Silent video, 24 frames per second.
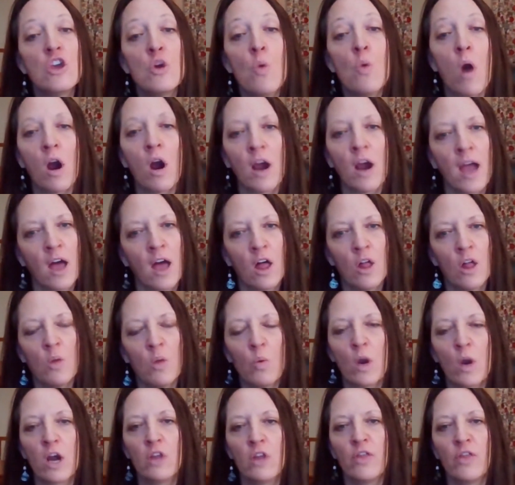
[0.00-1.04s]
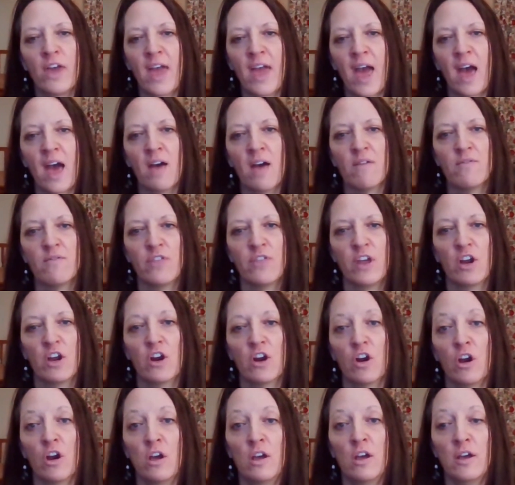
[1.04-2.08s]
URL where they have
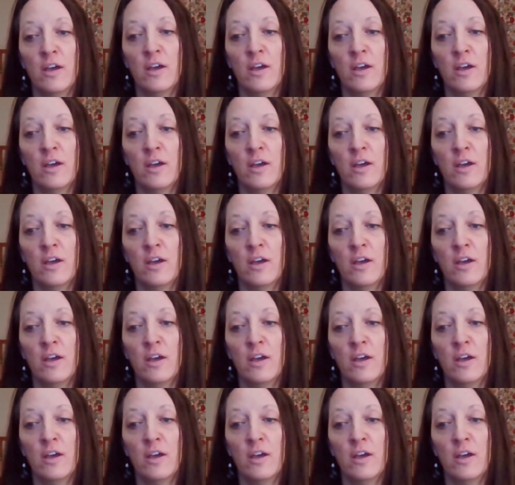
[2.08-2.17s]
their,